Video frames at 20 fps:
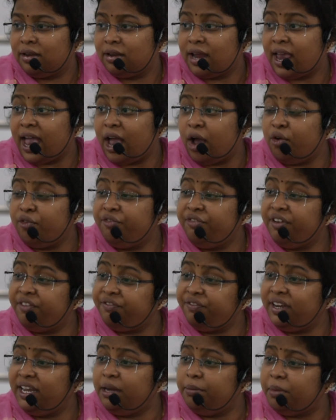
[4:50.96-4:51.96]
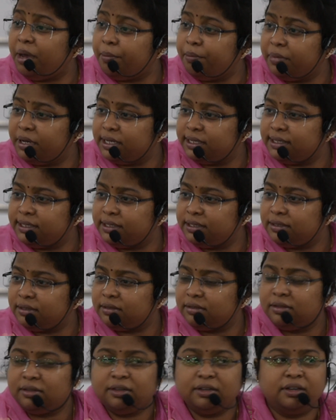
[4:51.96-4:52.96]
have 15 members,
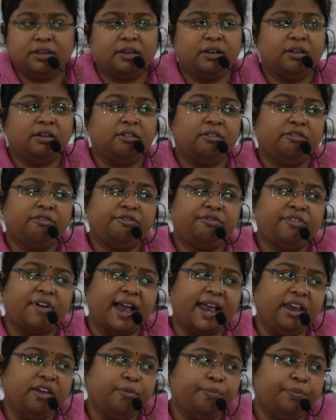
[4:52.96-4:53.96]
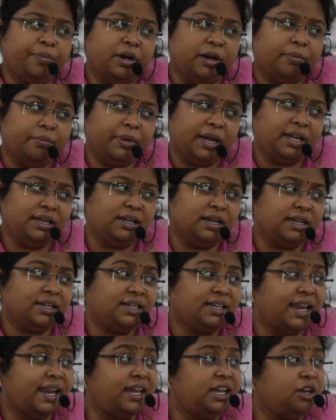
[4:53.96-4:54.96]
5 permanent,
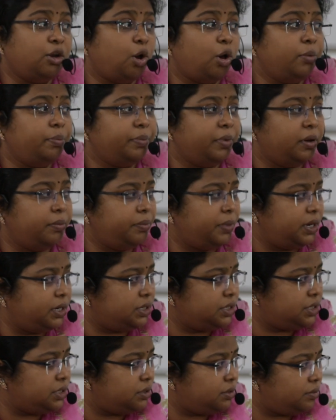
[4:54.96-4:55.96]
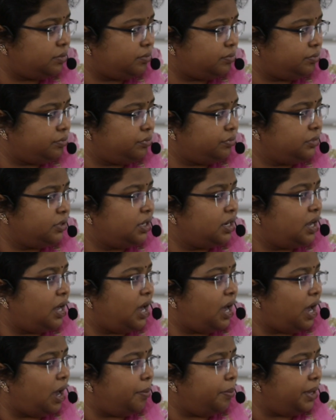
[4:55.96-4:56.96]
10 non-permanent.
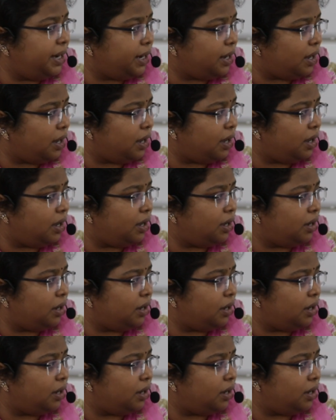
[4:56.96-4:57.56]
America,